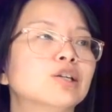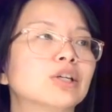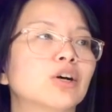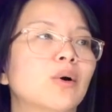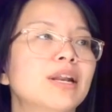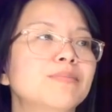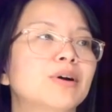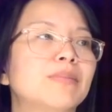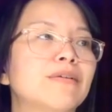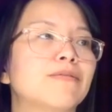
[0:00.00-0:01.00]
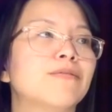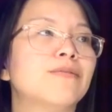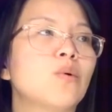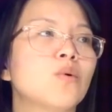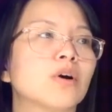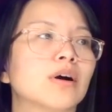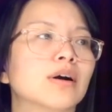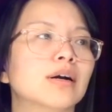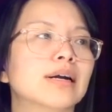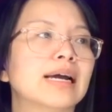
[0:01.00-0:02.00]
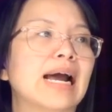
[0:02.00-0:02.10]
So I'll go ahead and put my 4